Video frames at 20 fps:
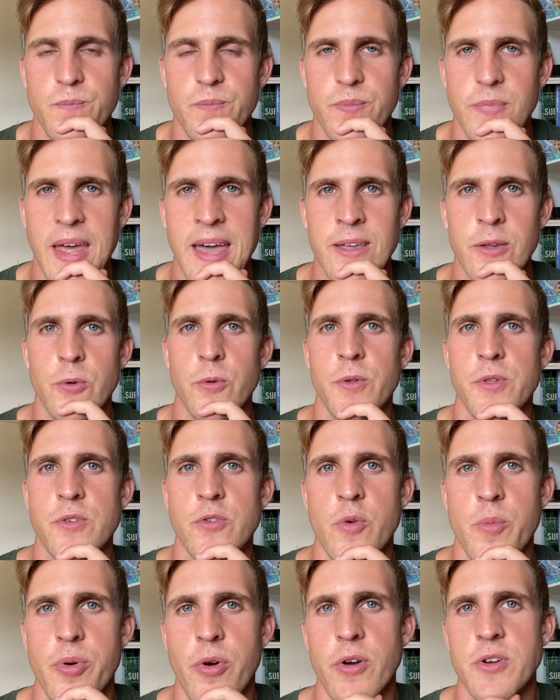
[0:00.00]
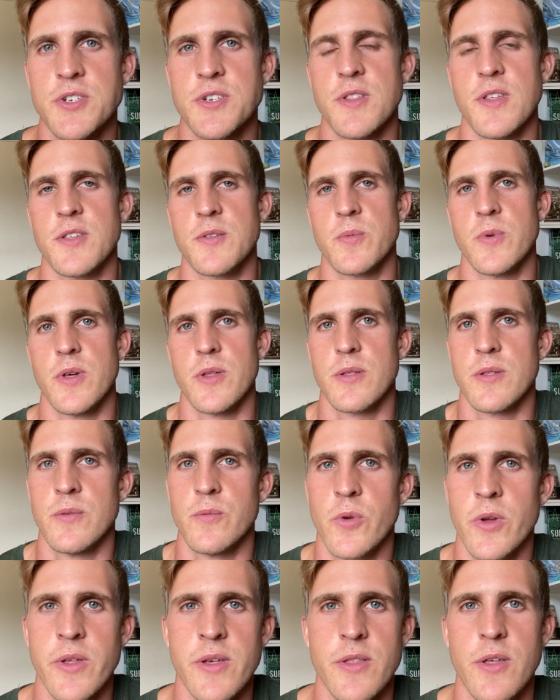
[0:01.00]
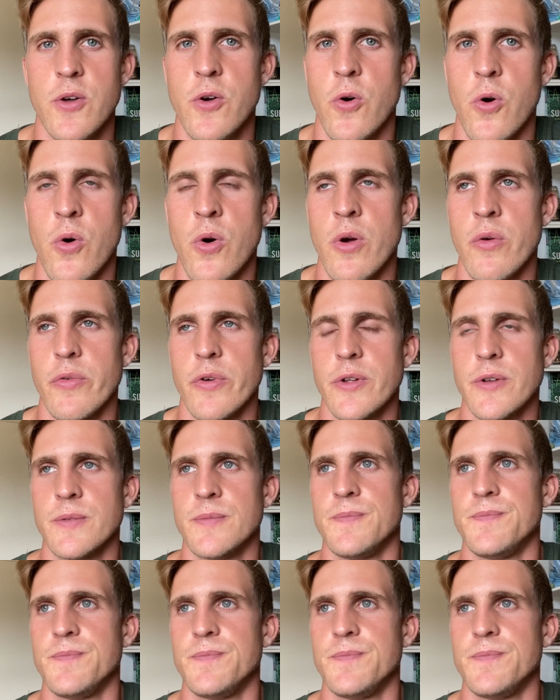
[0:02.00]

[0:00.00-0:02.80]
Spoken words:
angles to approach this with, and really the core of it.